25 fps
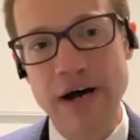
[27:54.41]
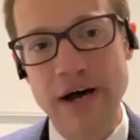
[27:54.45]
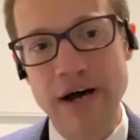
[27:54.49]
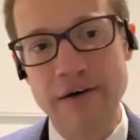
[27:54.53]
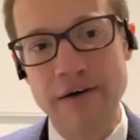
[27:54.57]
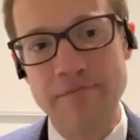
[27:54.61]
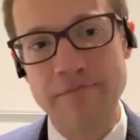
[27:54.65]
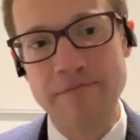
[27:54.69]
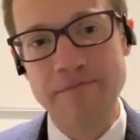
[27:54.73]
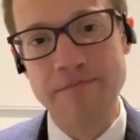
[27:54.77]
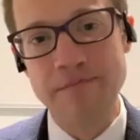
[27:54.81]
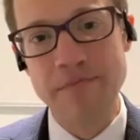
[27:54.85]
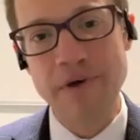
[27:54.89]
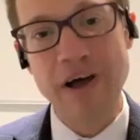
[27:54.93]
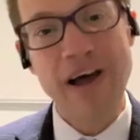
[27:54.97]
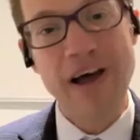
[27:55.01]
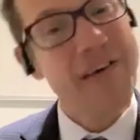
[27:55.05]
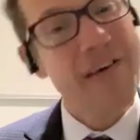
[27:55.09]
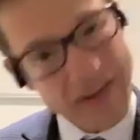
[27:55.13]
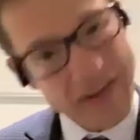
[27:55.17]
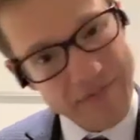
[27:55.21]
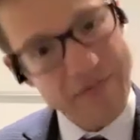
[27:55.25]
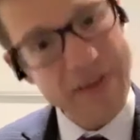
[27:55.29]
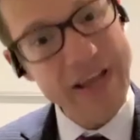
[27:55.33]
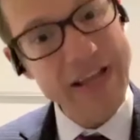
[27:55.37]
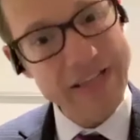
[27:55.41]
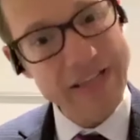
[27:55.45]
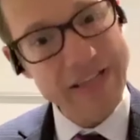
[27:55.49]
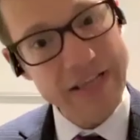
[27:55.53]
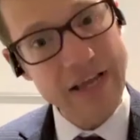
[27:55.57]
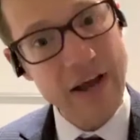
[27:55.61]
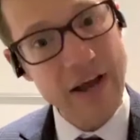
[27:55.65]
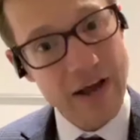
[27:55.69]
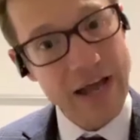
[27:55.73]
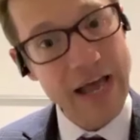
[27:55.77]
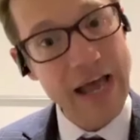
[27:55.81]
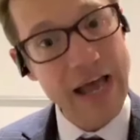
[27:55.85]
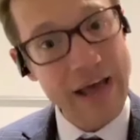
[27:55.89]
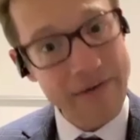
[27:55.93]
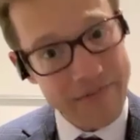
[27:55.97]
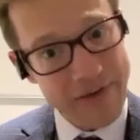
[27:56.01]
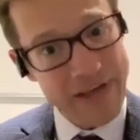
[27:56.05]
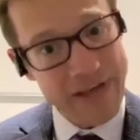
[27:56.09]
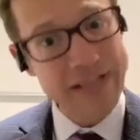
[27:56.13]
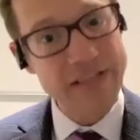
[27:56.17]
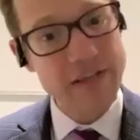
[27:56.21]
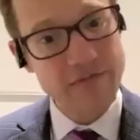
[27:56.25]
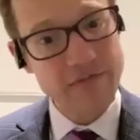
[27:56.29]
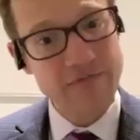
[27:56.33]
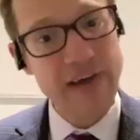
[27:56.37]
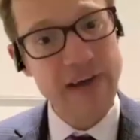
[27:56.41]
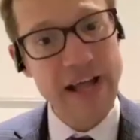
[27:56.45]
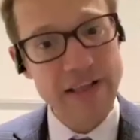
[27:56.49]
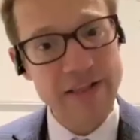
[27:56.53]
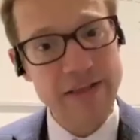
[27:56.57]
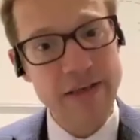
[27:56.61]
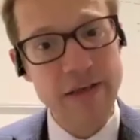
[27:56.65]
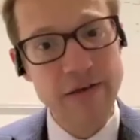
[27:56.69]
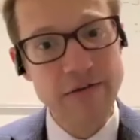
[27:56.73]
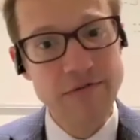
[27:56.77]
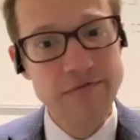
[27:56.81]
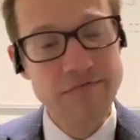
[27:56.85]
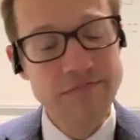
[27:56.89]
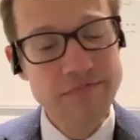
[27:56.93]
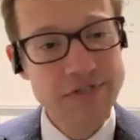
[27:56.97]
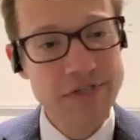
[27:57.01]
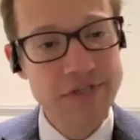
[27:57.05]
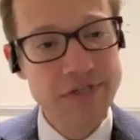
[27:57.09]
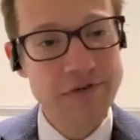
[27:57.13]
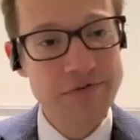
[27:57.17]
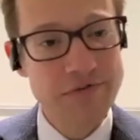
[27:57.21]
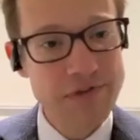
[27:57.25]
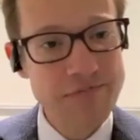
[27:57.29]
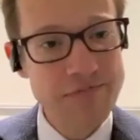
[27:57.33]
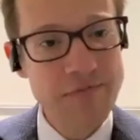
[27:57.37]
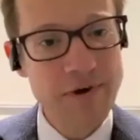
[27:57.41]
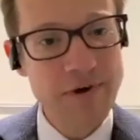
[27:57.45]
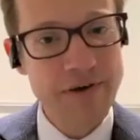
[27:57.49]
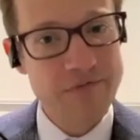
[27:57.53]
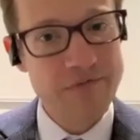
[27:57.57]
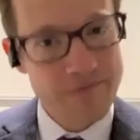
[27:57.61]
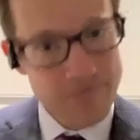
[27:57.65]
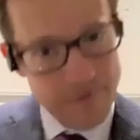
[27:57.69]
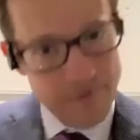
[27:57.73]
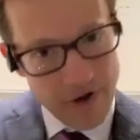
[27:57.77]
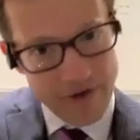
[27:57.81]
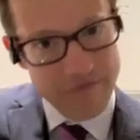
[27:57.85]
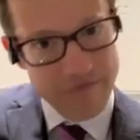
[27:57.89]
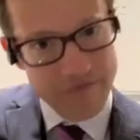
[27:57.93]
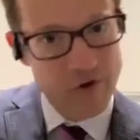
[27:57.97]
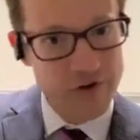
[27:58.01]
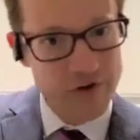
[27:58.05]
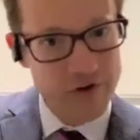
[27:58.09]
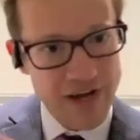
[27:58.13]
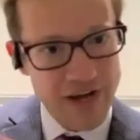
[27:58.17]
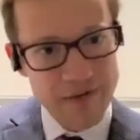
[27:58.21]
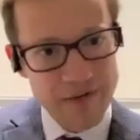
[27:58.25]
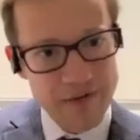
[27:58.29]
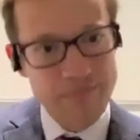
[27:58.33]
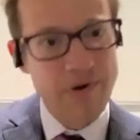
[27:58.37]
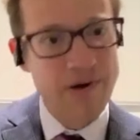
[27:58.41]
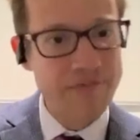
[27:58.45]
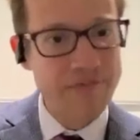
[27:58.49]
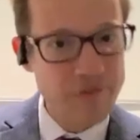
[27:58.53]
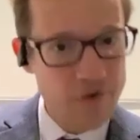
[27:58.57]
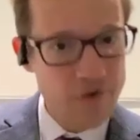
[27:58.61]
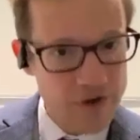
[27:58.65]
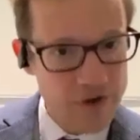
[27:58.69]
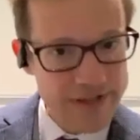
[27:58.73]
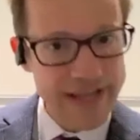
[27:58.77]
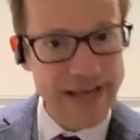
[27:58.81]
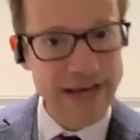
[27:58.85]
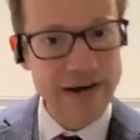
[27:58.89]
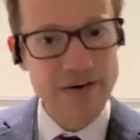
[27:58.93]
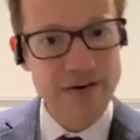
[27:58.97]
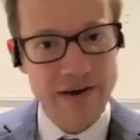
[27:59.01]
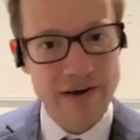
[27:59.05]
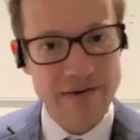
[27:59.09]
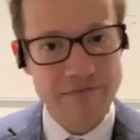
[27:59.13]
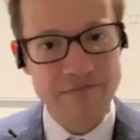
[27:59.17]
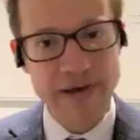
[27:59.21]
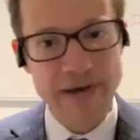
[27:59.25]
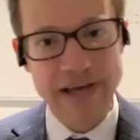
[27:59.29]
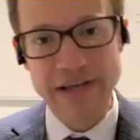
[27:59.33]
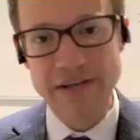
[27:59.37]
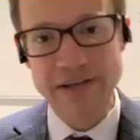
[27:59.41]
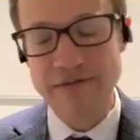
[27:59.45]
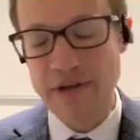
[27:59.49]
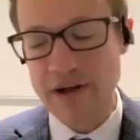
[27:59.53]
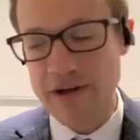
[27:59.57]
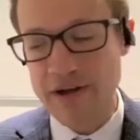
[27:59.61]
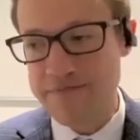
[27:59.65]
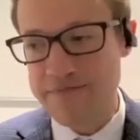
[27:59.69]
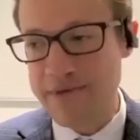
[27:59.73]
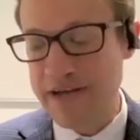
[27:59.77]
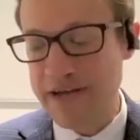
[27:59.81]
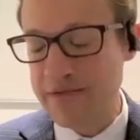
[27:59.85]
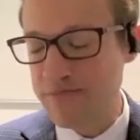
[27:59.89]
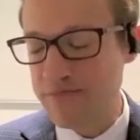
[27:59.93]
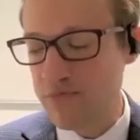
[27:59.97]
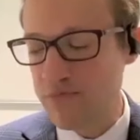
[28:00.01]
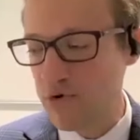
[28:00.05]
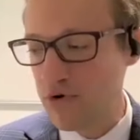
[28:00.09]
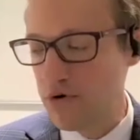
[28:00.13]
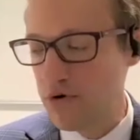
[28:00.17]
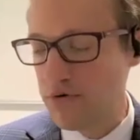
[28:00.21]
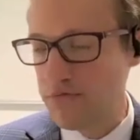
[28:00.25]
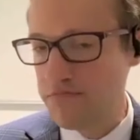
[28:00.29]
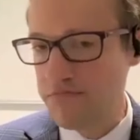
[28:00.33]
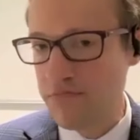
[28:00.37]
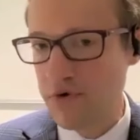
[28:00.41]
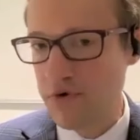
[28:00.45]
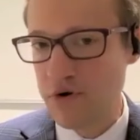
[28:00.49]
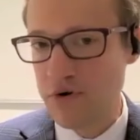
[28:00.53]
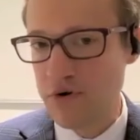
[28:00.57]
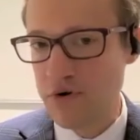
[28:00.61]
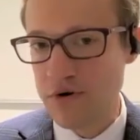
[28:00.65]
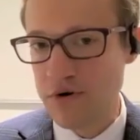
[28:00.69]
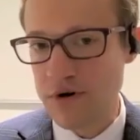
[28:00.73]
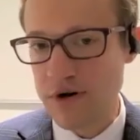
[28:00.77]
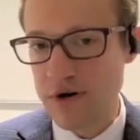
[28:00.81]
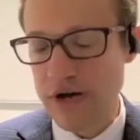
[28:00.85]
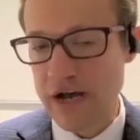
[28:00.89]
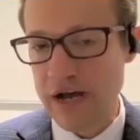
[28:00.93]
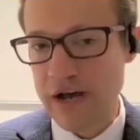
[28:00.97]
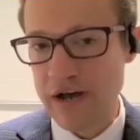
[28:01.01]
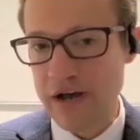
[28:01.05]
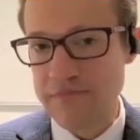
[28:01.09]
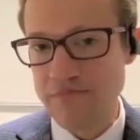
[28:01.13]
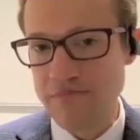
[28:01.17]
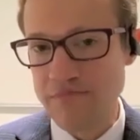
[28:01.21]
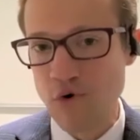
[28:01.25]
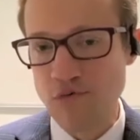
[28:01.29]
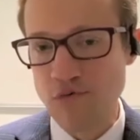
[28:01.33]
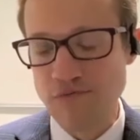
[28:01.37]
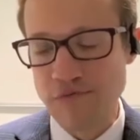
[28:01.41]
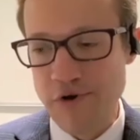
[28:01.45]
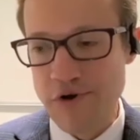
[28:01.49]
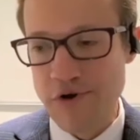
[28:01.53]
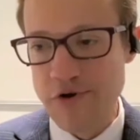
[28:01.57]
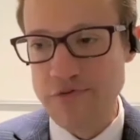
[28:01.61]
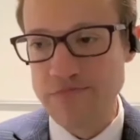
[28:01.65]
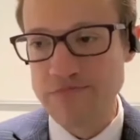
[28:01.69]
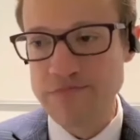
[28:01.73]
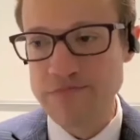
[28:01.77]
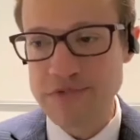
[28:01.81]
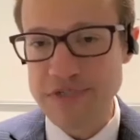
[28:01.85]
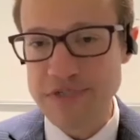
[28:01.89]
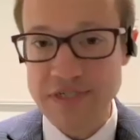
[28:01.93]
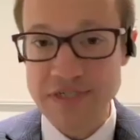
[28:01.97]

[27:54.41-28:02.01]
Um, I have added I have added value to them. I've I've gone up, I've gone out, I've made I've made more more uh, more rooms.